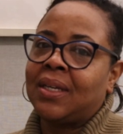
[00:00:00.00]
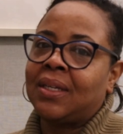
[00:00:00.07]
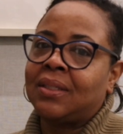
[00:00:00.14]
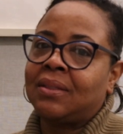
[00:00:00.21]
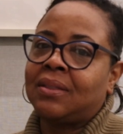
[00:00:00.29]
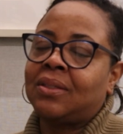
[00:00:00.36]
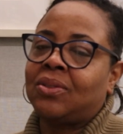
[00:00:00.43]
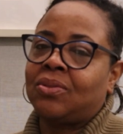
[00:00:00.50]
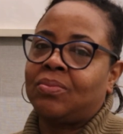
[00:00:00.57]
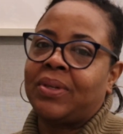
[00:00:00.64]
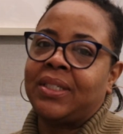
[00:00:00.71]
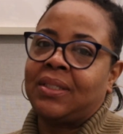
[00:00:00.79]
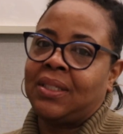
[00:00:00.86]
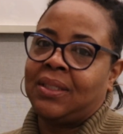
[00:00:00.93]
in to do
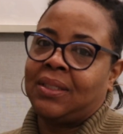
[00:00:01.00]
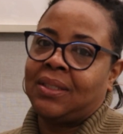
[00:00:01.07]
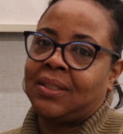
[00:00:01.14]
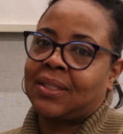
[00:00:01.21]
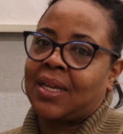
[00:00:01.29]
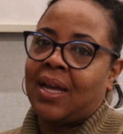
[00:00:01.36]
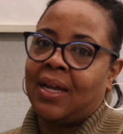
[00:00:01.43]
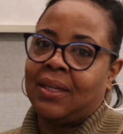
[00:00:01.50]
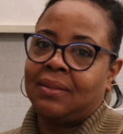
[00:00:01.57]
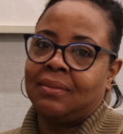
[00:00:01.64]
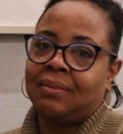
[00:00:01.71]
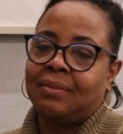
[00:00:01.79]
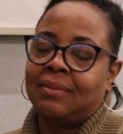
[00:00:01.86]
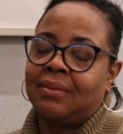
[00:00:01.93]
my CT
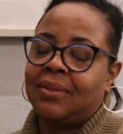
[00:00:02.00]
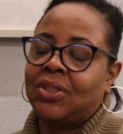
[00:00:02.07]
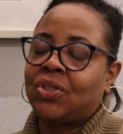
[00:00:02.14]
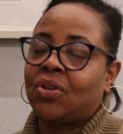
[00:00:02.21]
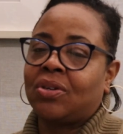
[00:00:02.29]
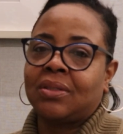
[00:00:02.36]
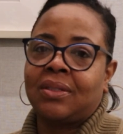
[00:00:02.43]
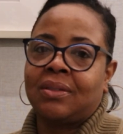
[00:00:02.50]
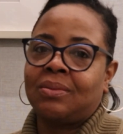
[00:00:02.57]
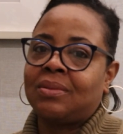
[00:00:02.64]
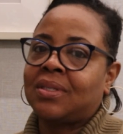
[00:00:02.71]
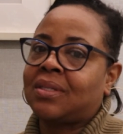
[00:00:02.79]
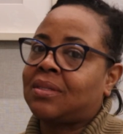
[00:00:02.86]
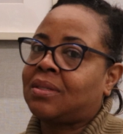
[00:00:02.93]
scan, the doctor
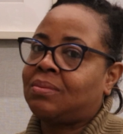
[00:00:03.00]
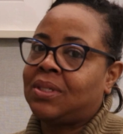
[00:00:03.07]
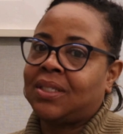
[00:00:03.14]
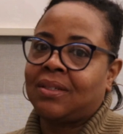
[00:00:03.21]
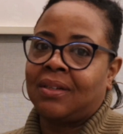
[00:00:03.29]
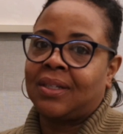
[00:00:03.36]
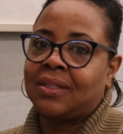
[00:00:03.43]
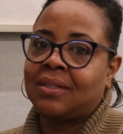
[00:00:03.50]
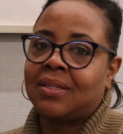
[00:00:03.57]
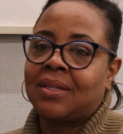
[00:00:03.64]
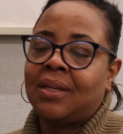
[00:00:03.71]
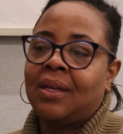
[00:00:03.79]
was a sweetheart.